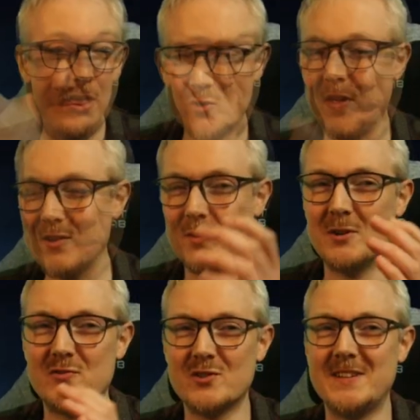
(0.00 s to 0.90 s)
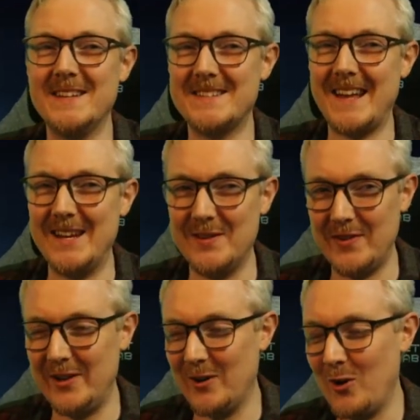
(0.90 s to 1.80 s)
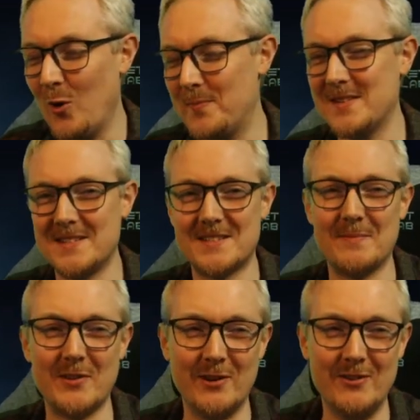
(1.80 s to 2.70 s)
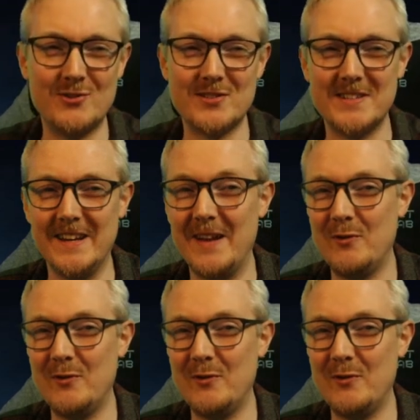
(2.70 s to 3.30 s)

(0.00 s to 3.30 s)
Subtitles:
So thanks so much for staying to the end of the video. I hope this is something you're interested in.